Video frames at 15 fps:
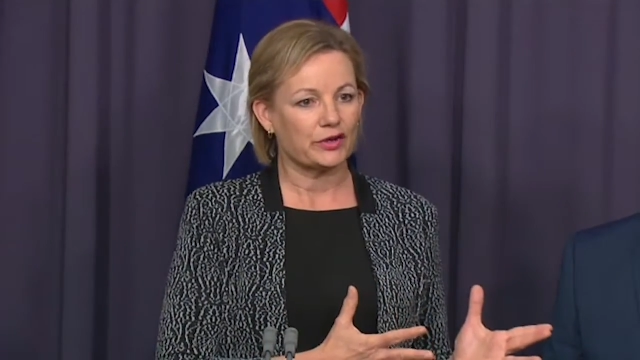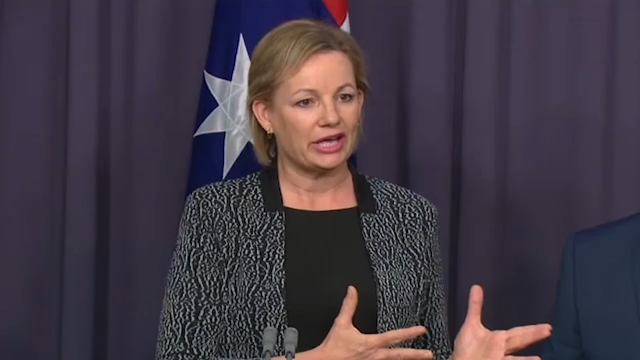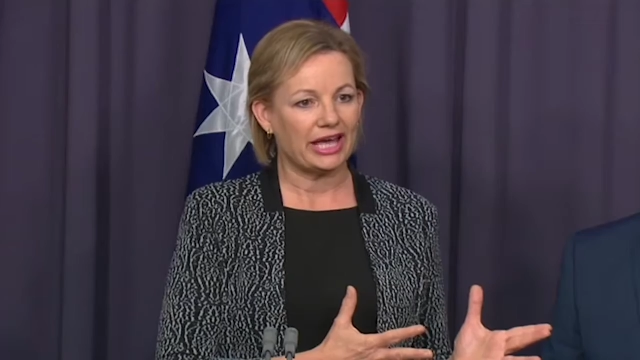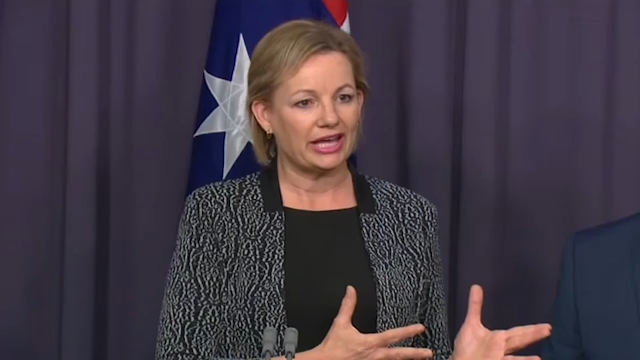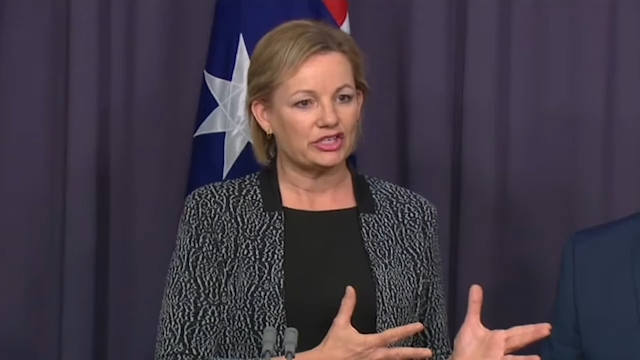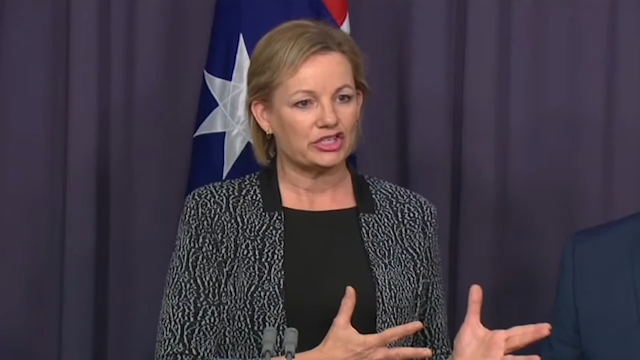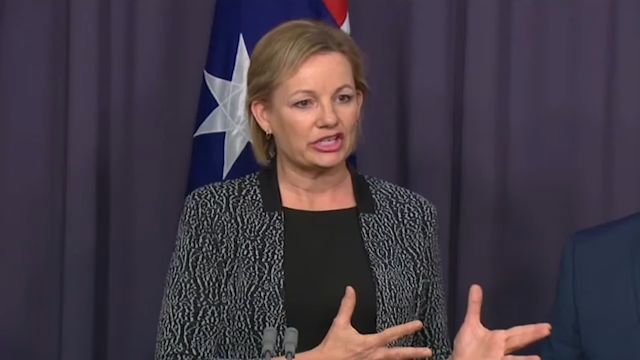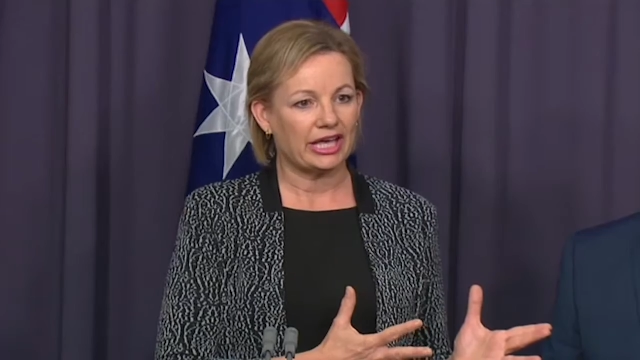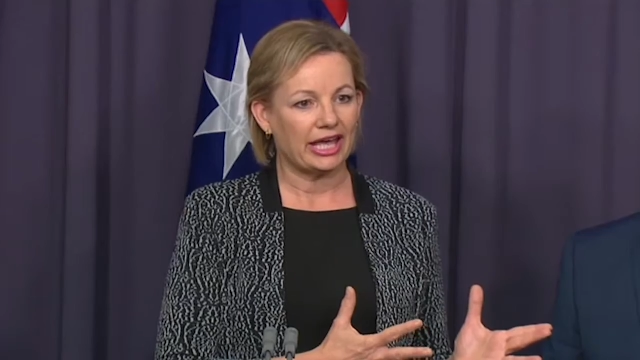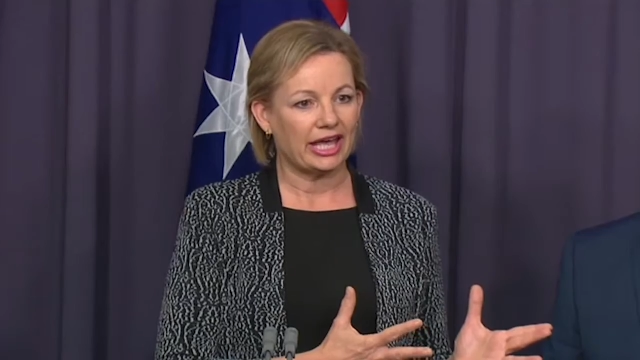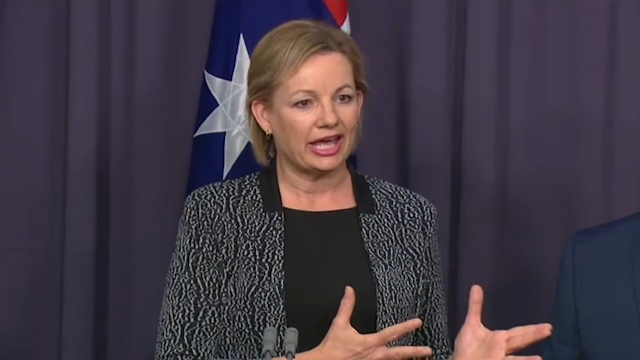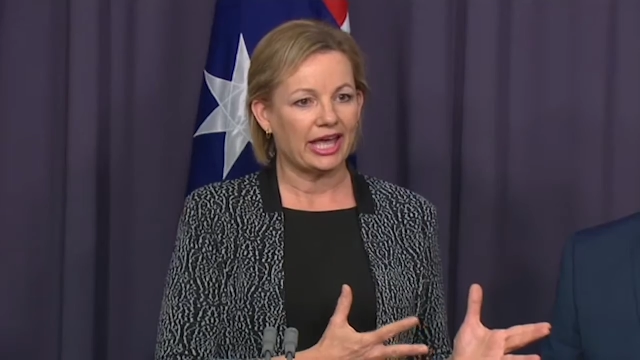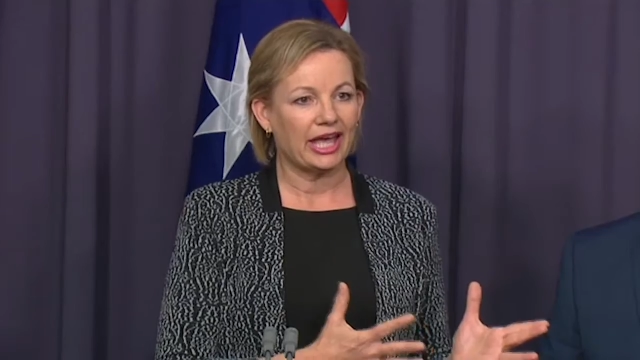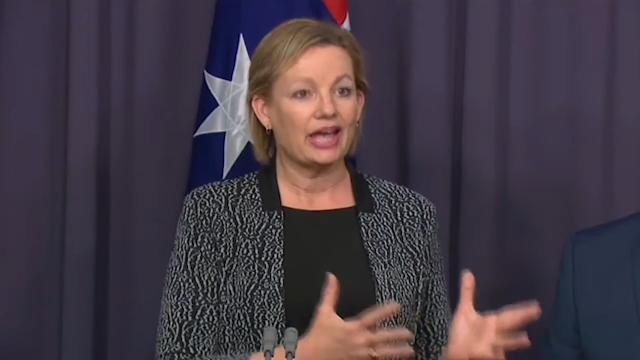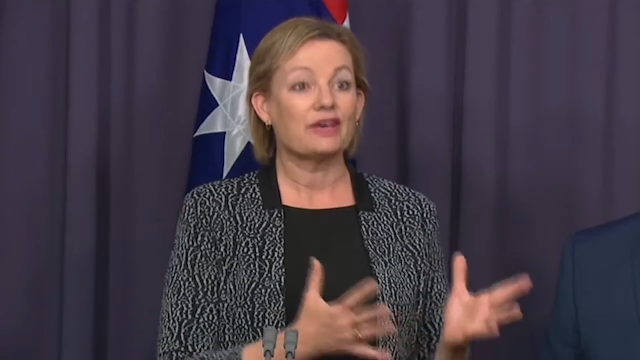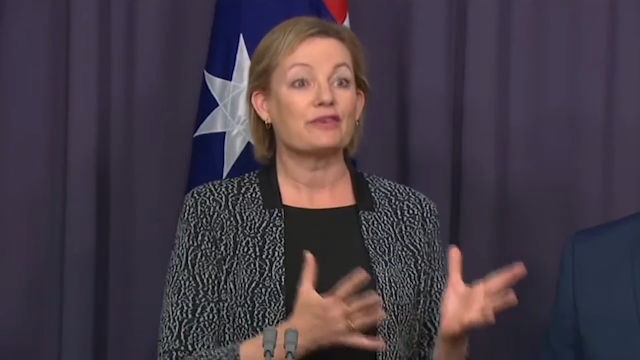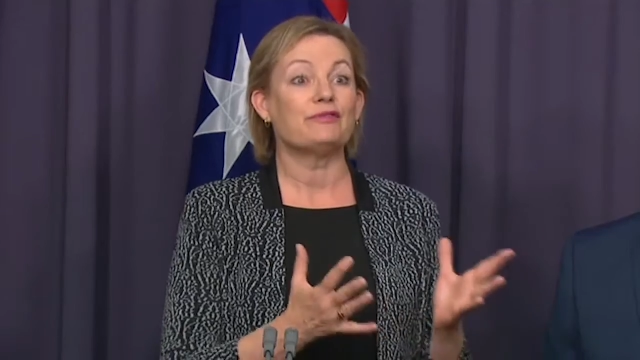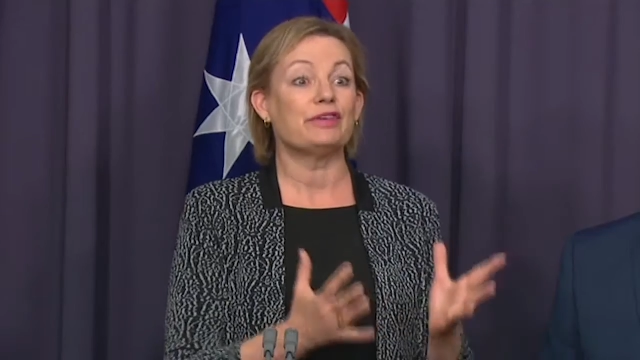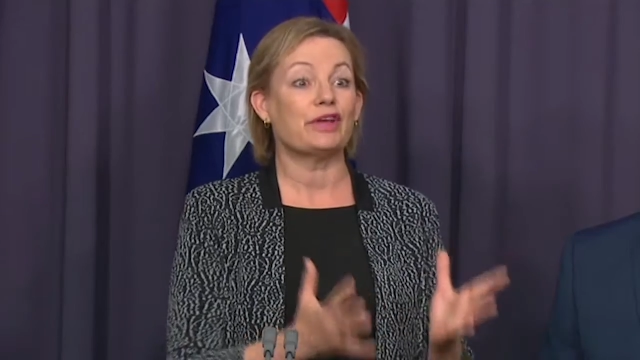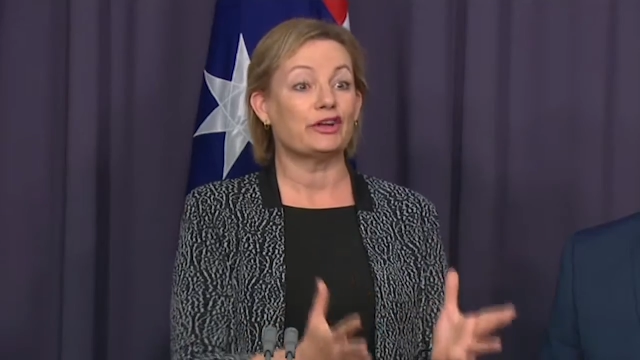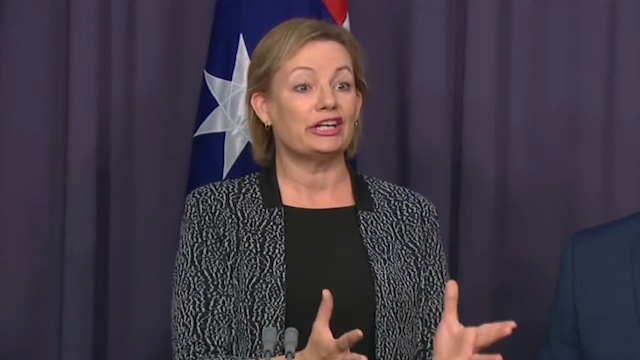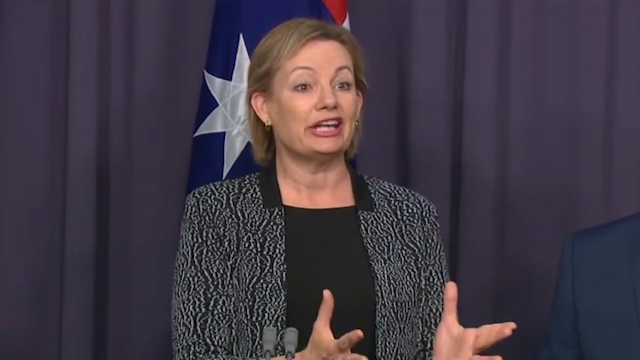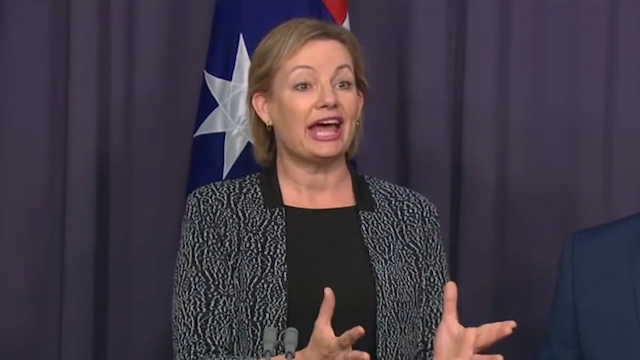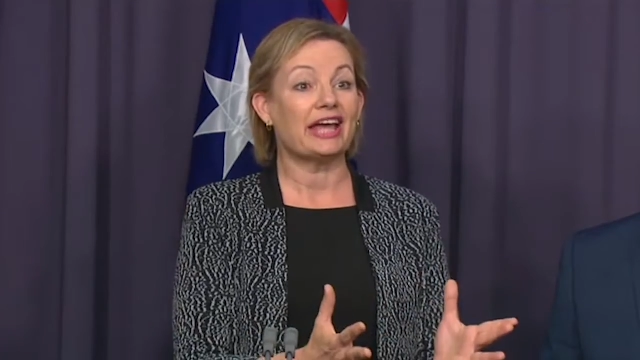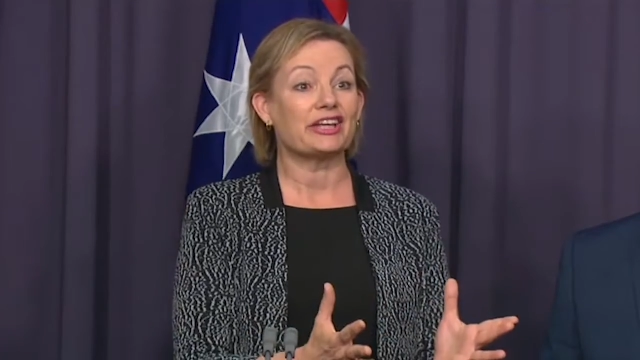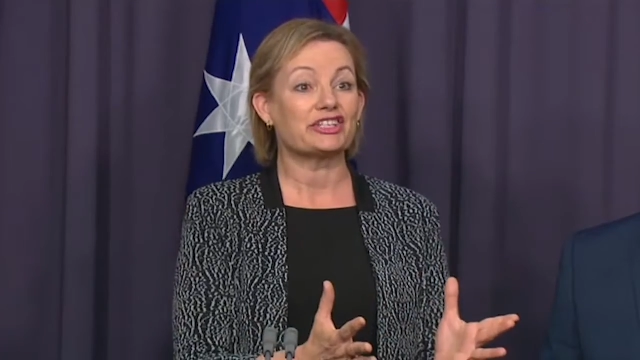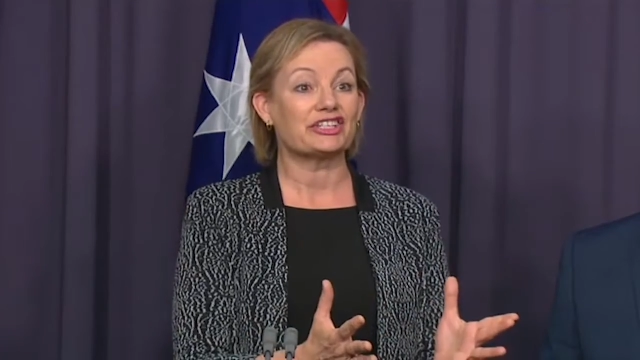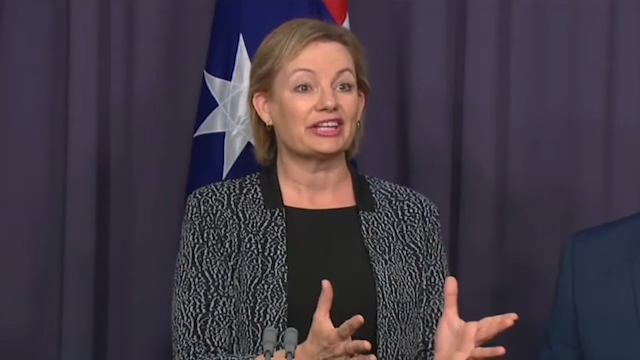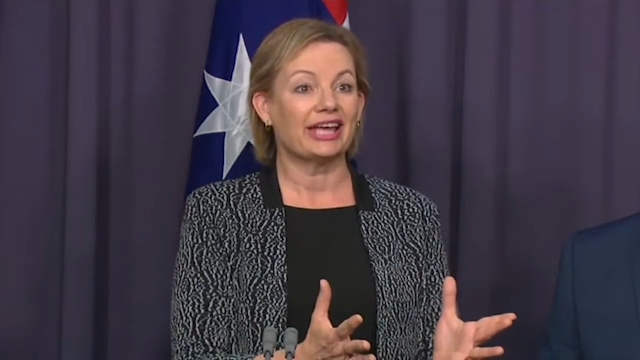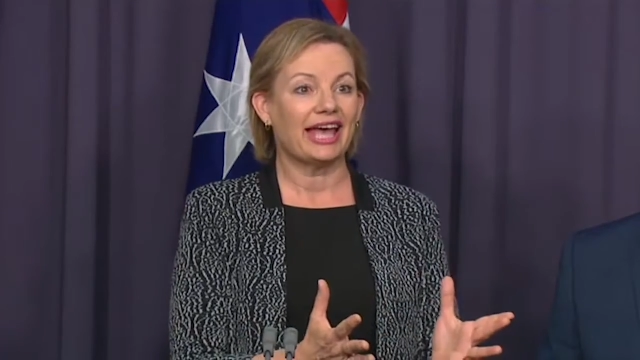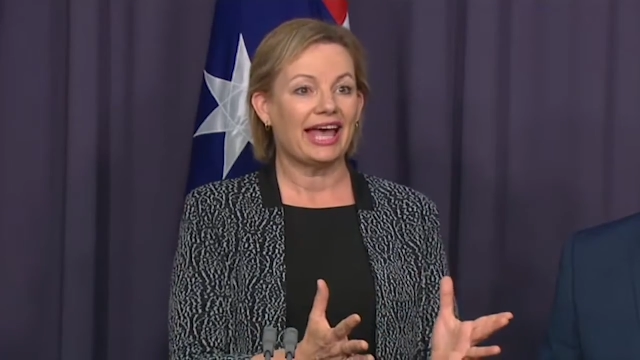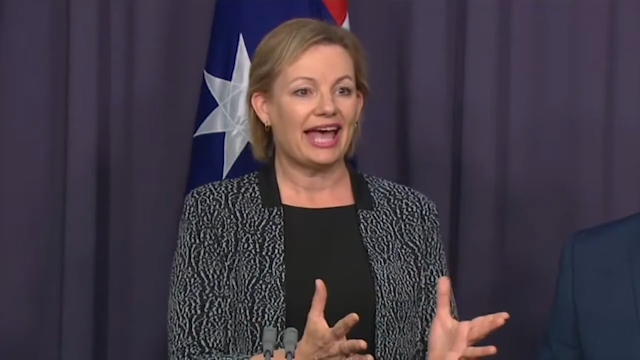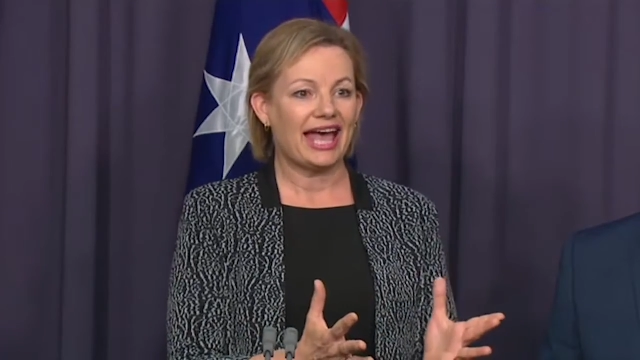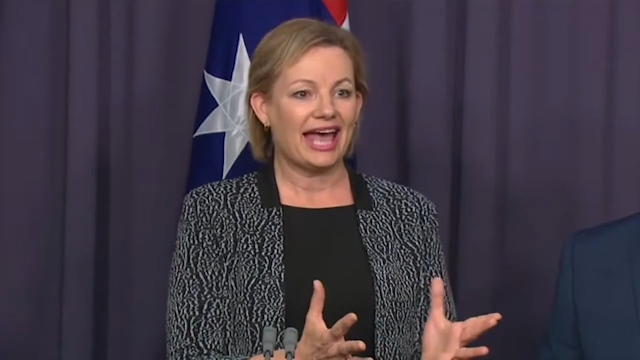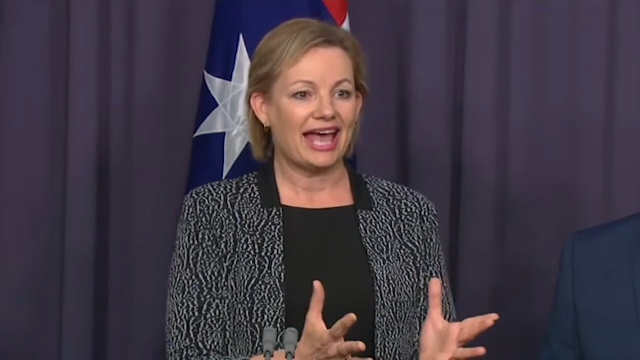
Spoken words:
on aged care, Fiona Nash,